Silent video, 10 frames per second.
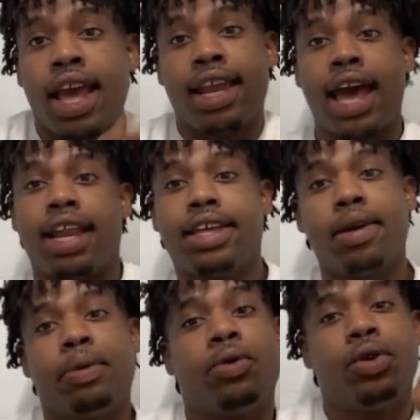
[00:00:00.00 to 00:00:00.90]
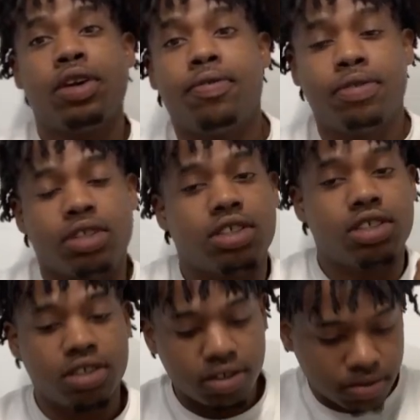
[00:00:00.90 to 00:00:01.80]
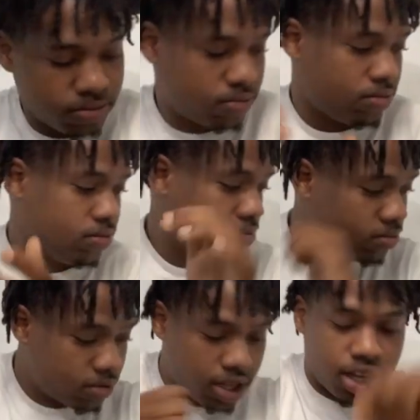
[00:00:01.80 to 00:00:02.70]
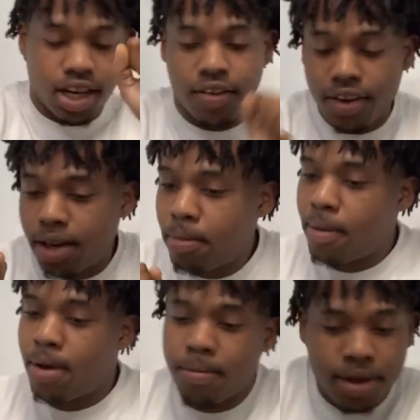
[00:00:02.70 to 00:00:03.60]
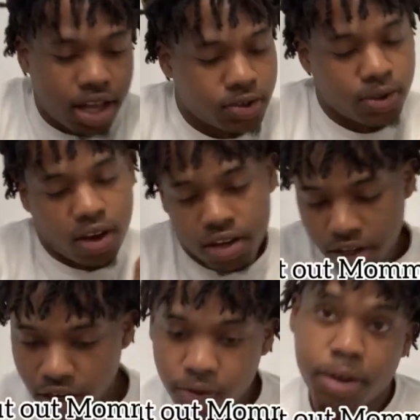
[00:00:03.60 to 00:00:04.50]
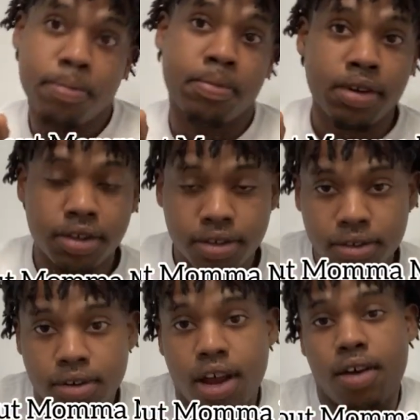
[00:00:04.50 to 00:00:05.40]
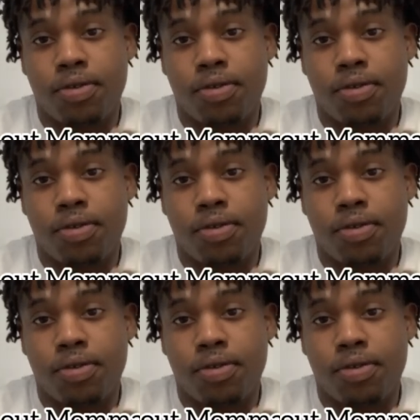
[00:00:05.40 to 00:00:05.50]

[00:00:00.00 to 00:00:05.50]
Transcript: Now they kept it real from the jump. Living in my mama house here, I get every month. Nah,